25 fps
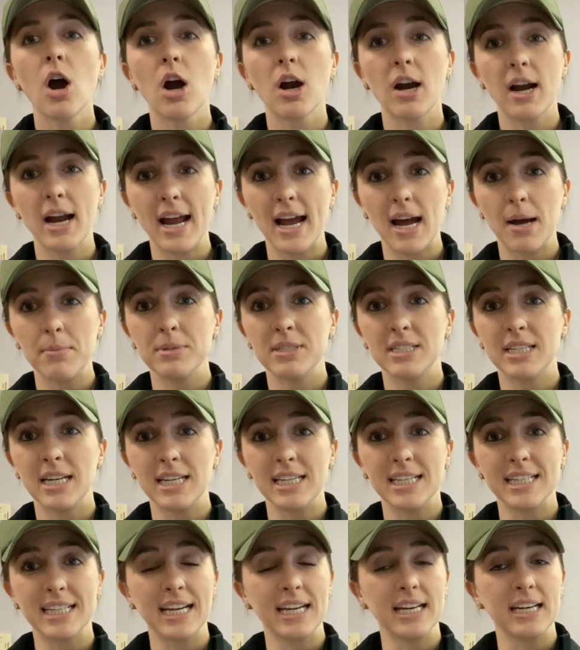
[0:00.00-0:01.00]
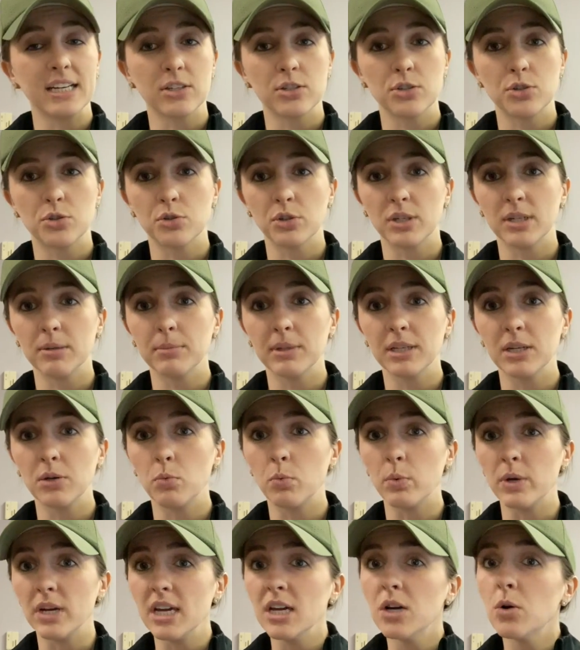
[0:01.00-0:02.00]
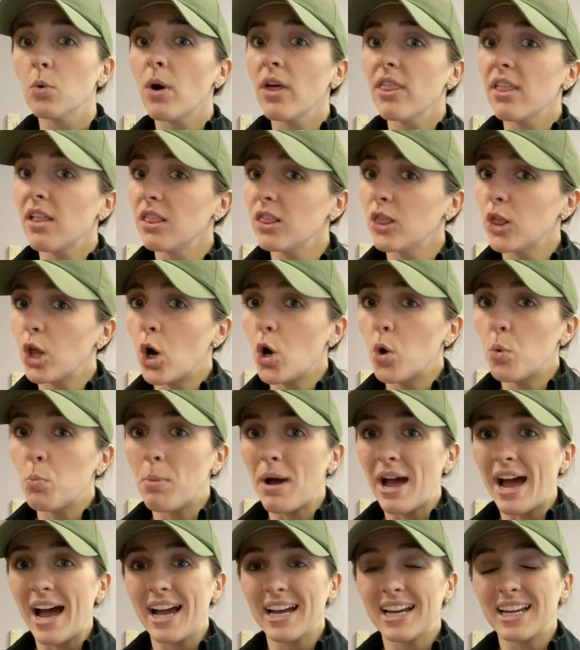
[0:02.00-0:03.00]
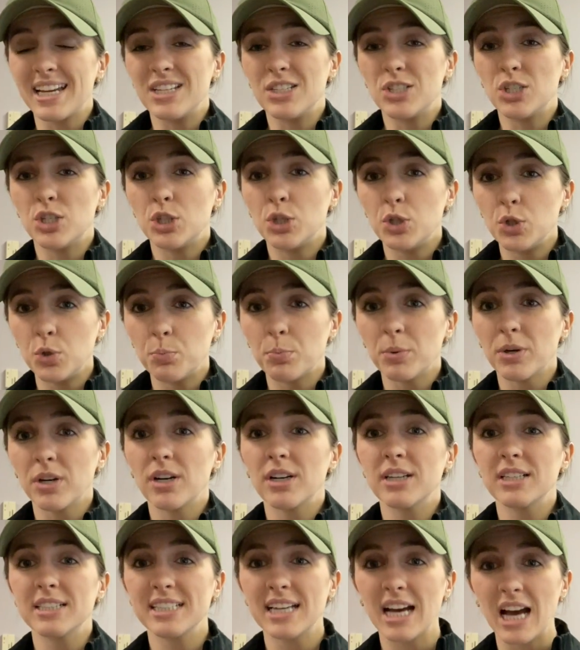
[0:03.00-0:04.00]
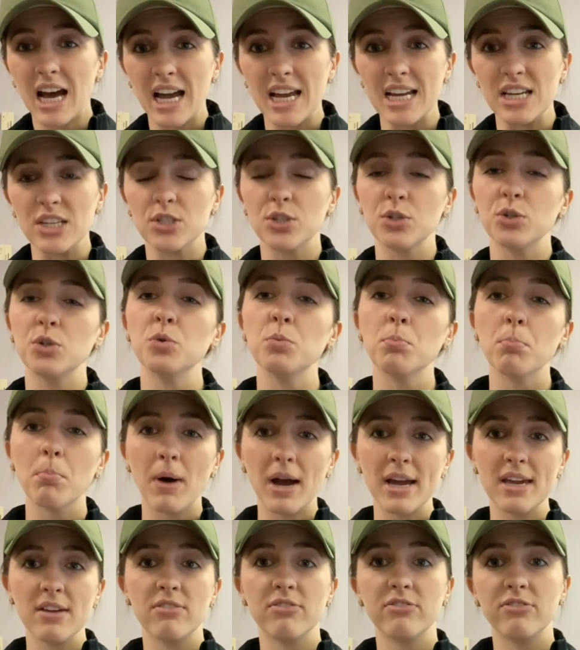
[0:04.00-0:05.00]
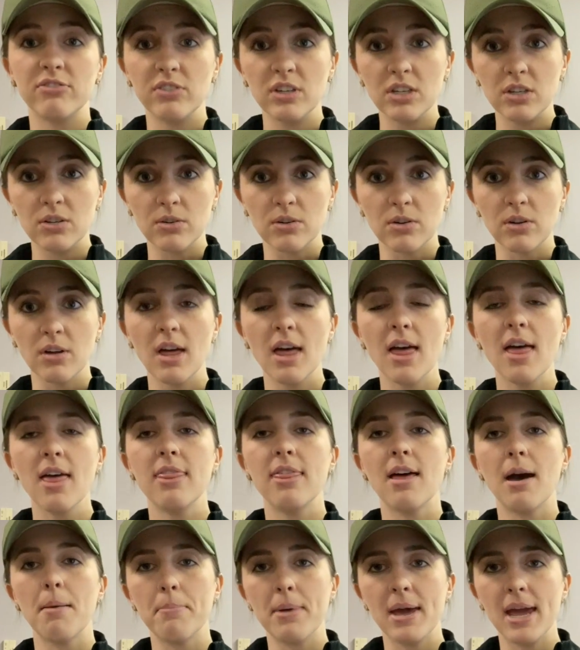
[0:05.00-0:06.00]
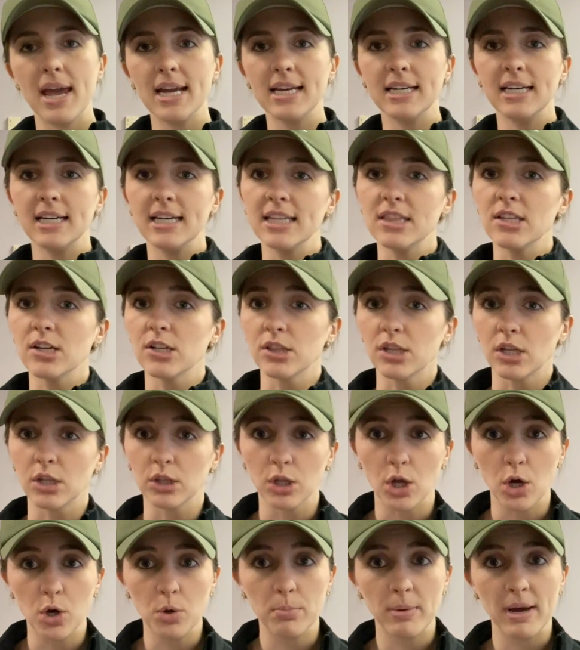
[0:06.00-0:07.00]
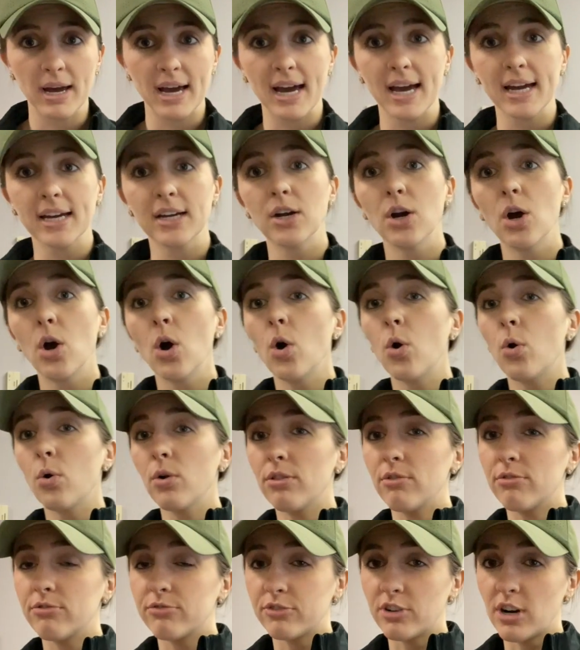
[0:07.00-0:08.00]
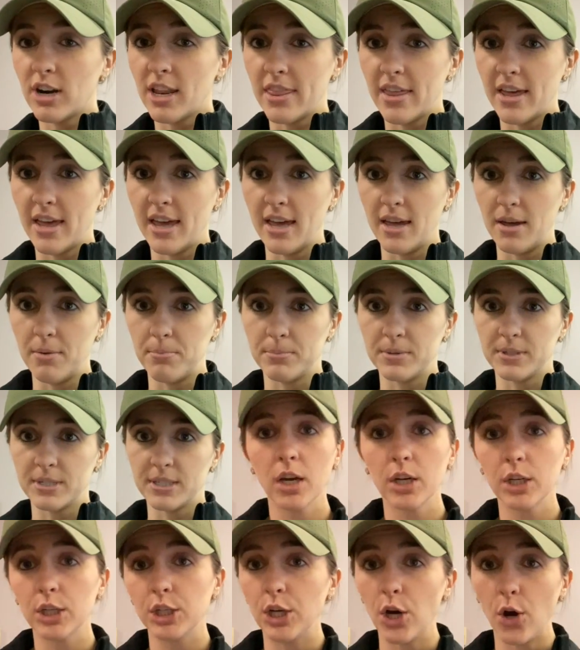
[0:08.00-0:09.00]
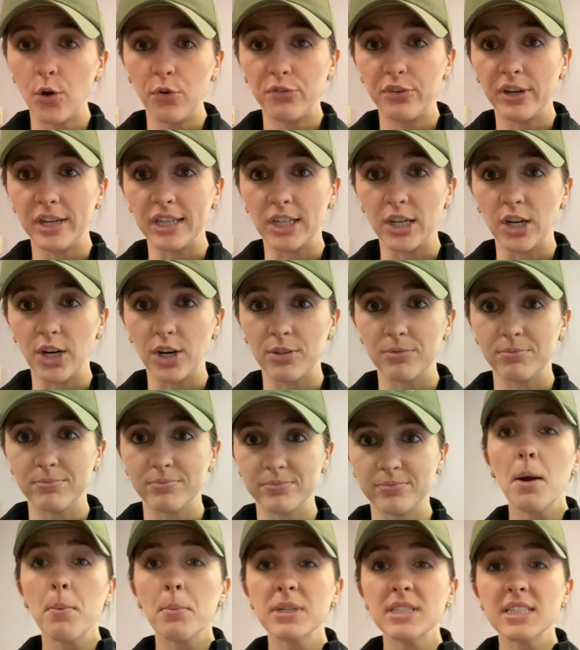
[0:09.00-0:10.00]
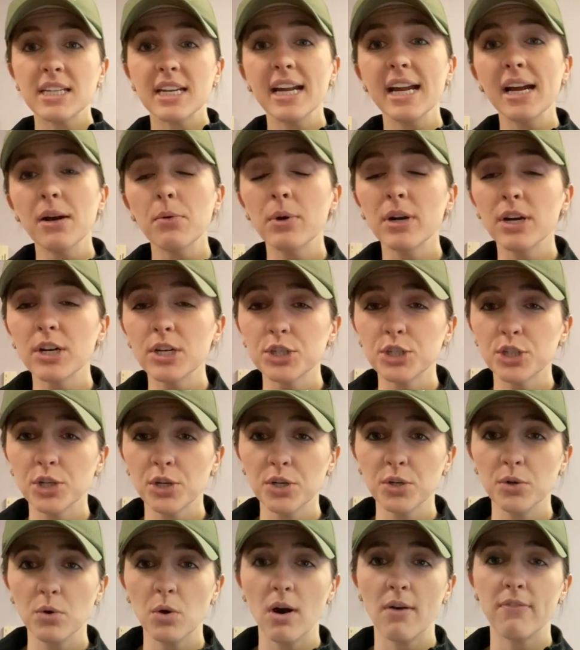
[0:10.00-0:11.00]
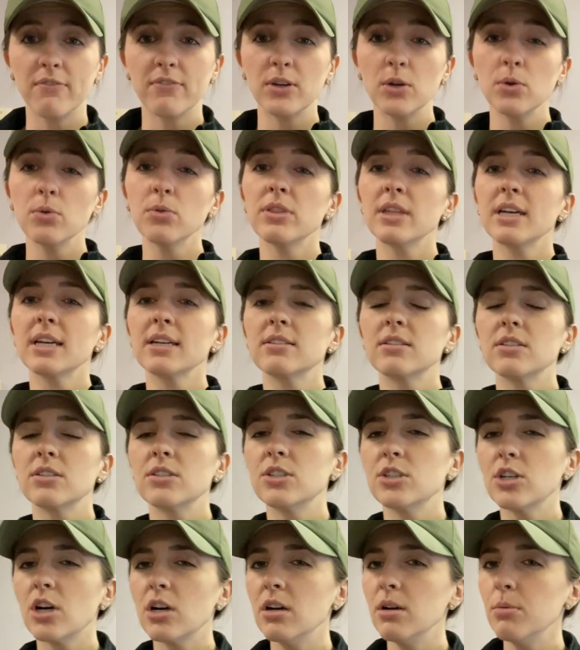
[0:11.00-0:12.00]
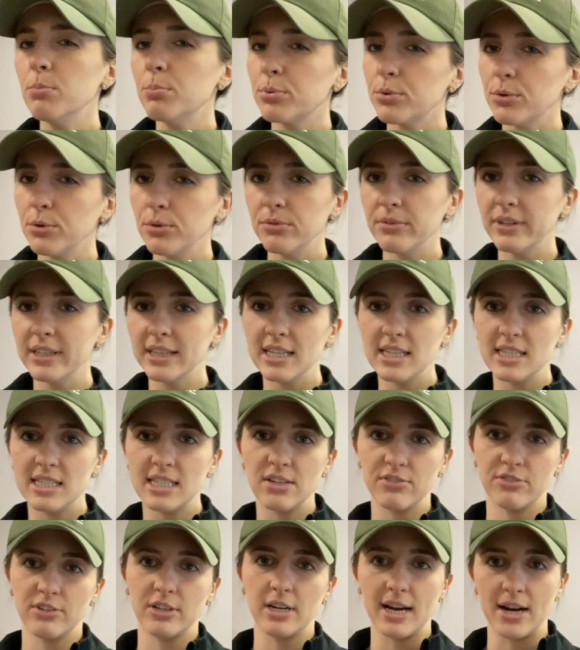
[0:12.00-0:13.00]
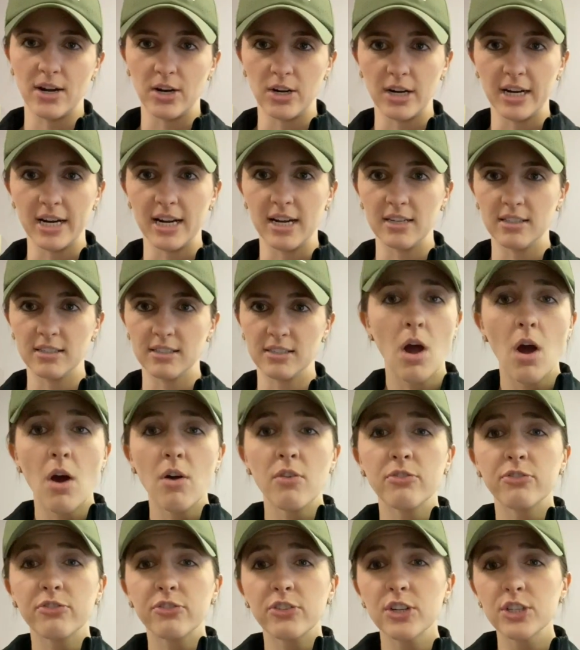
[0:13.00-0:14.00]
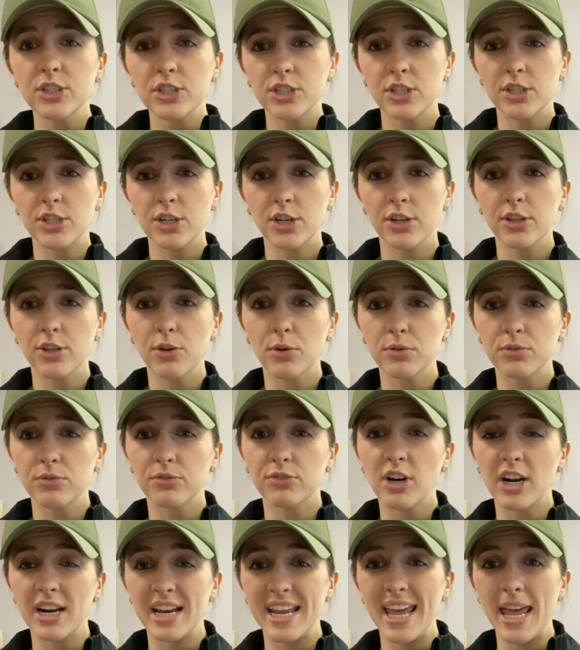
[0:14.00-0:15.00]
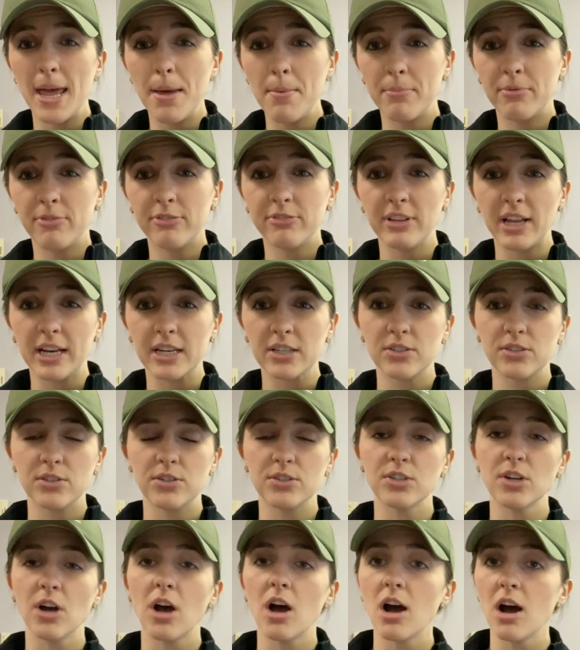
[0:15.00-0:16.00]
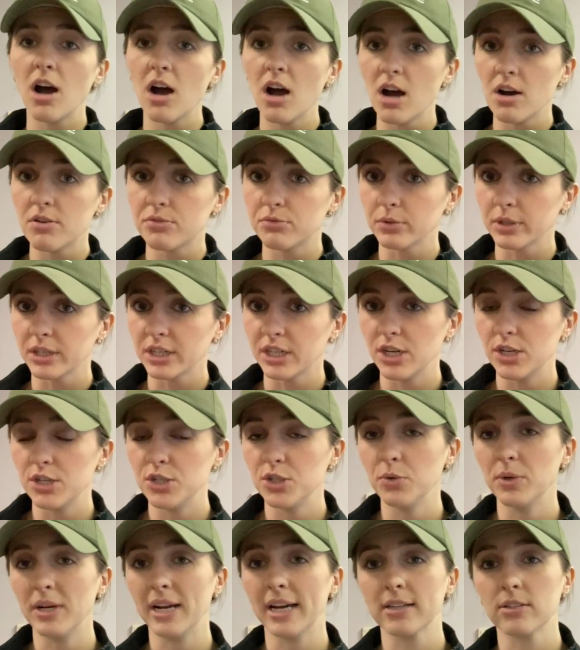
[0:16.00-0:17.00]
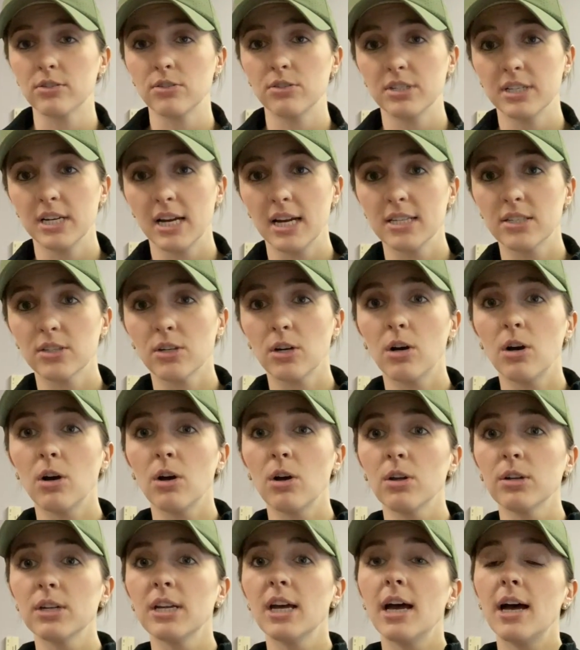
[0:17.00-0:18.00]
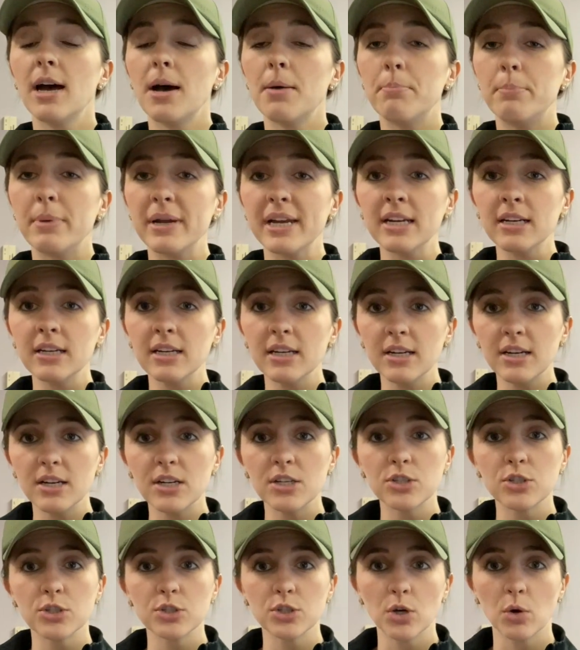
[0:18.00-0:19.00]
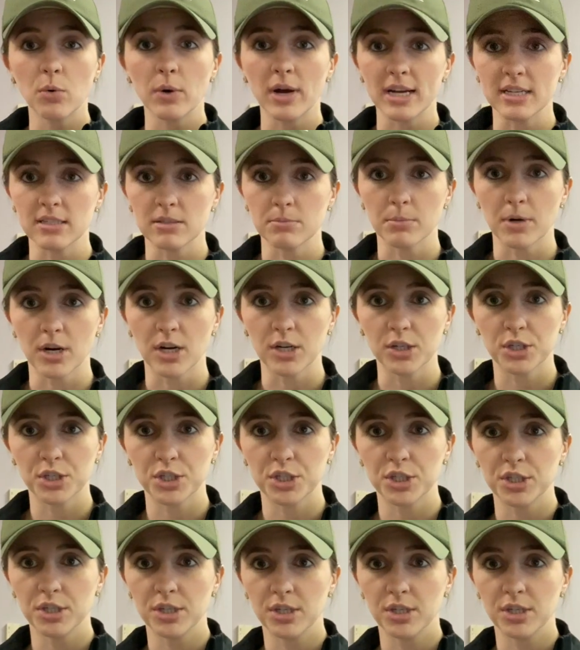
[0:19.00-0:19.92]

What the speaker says: Our abs tend to get extremely weak while the low back is super tight. So you might feel that pain in either the low back or the front of the hips. Go figure. But today I wanted to show you a few things to start improving these different areas. First, to turn those front hip flexors off, we're gonna do an exercise called a banded psoas march.